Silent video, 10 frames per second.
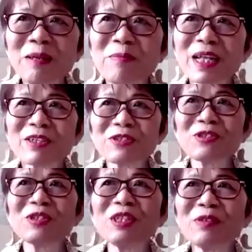my
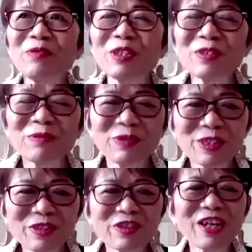constituent
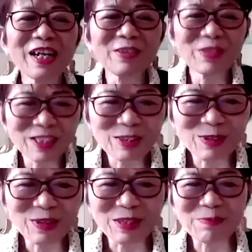will crowd
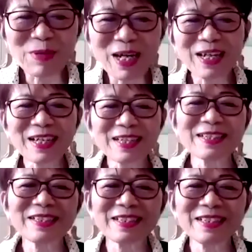into the park at